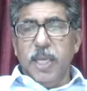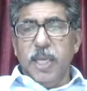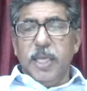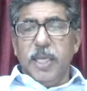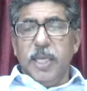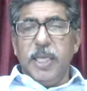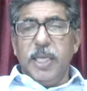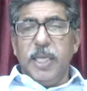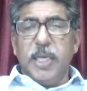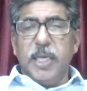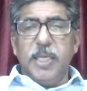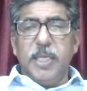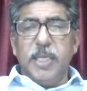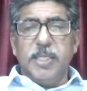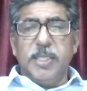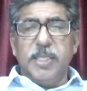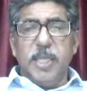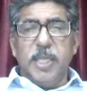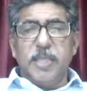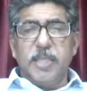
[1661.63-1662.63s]

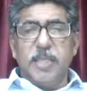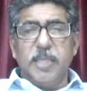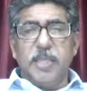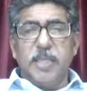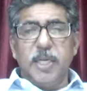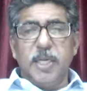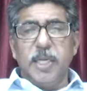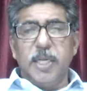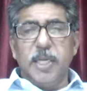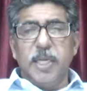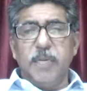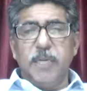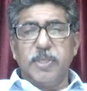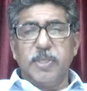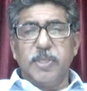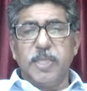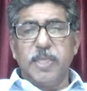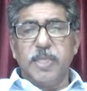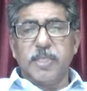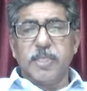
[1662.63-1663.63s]
Ecclesiastically, he
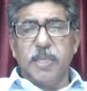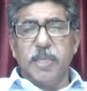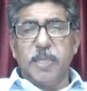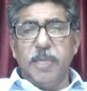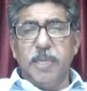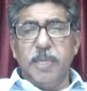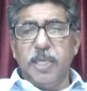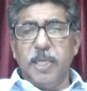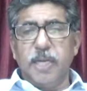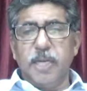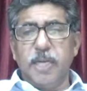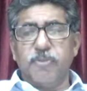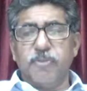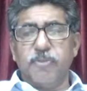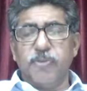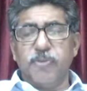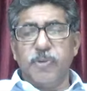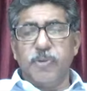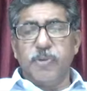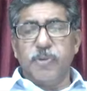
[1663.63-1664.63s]
was excommunicated
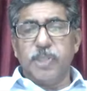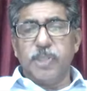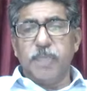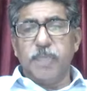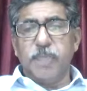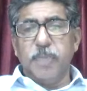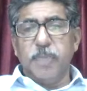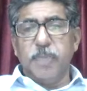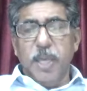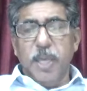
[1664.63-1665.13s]
from fellowship.